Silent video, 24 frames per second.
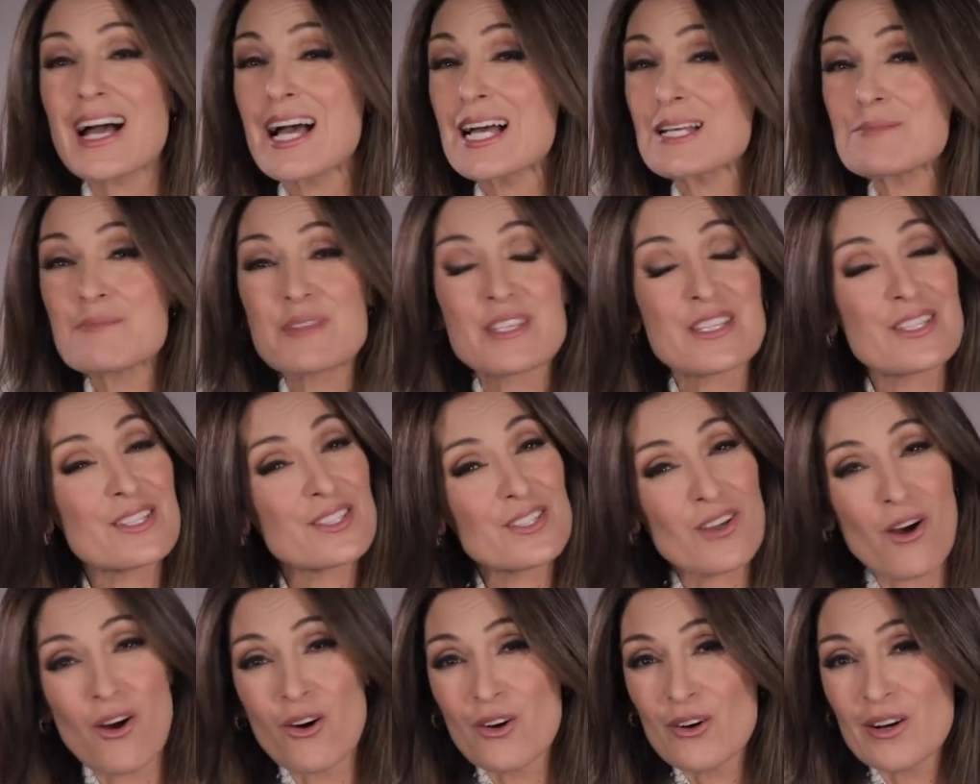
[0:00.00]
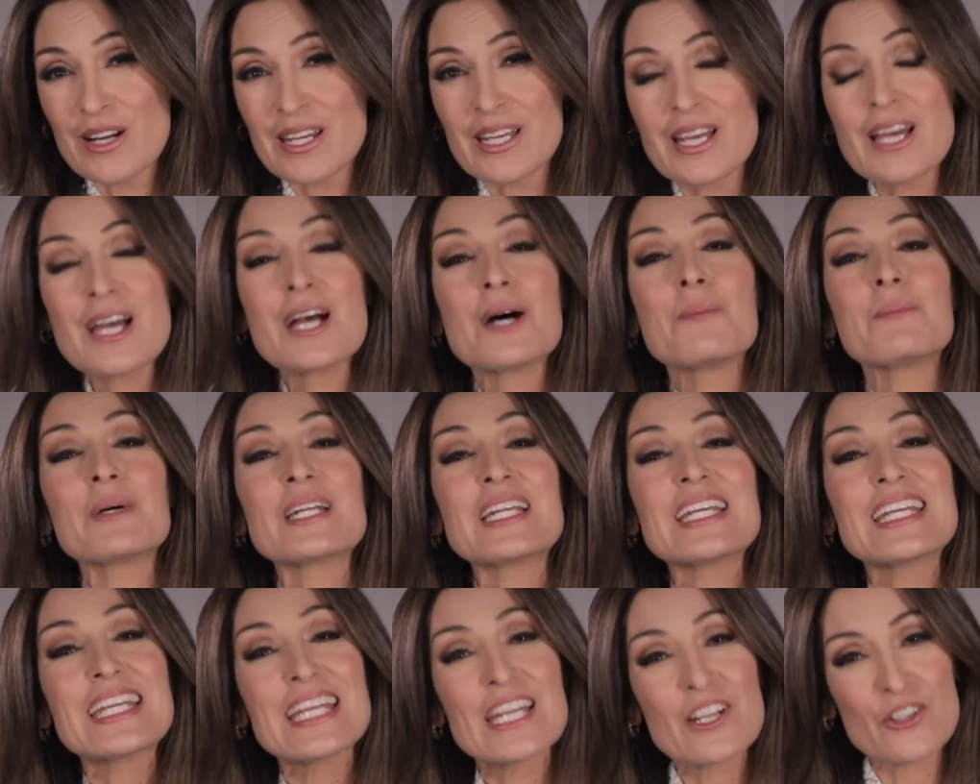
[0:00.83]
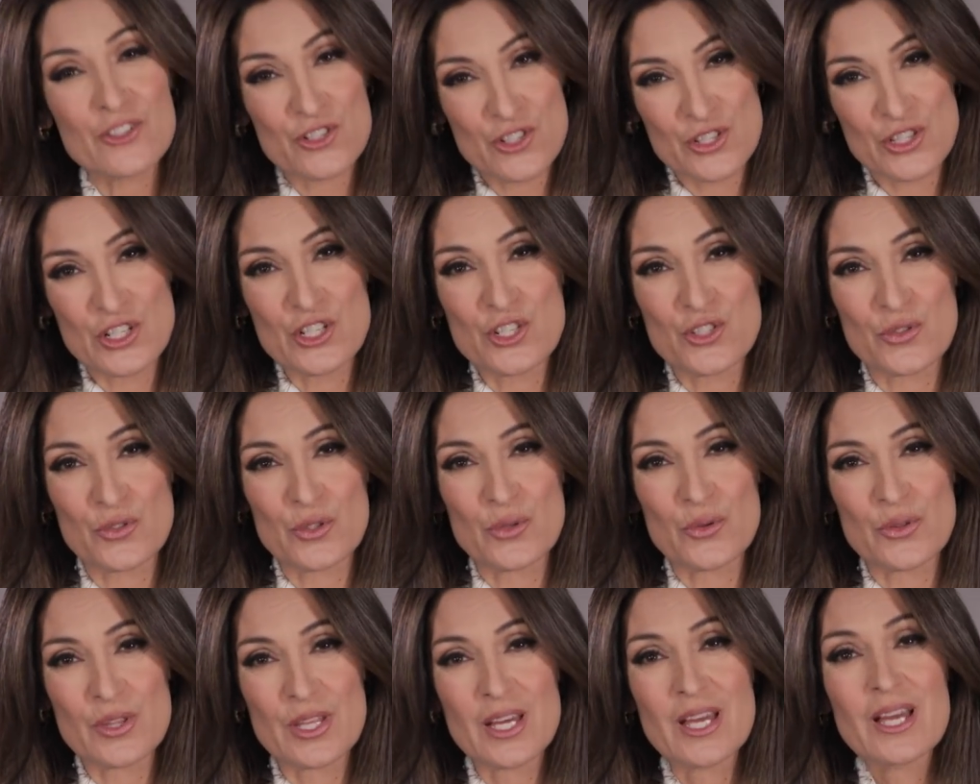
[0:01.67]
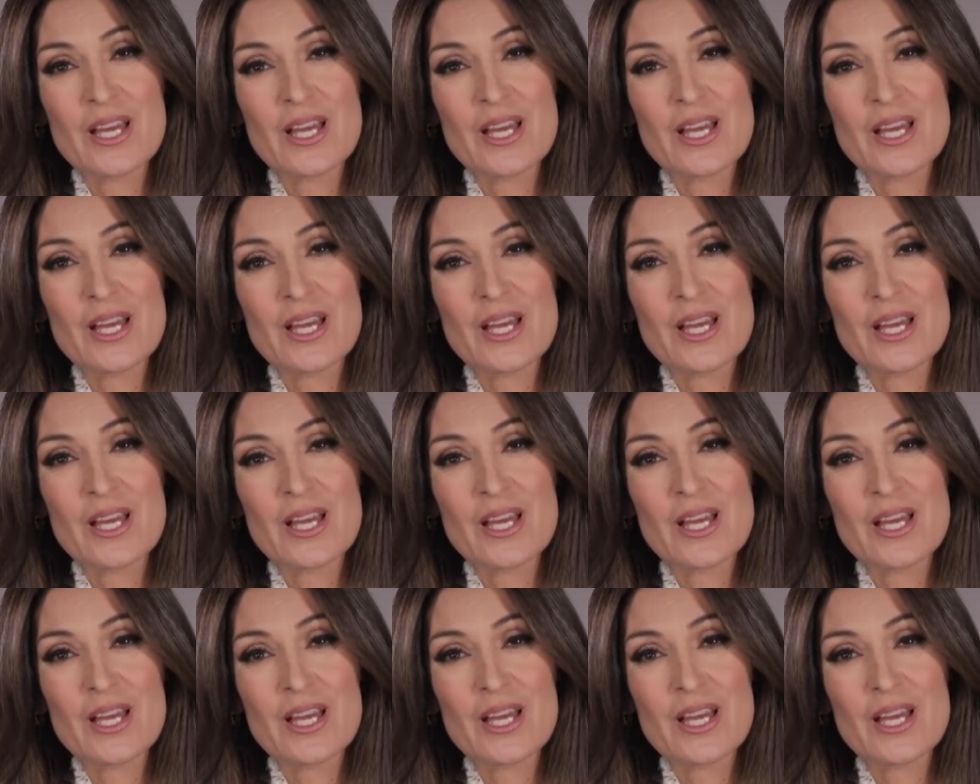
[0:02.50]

I'm sorry, but here's the truth.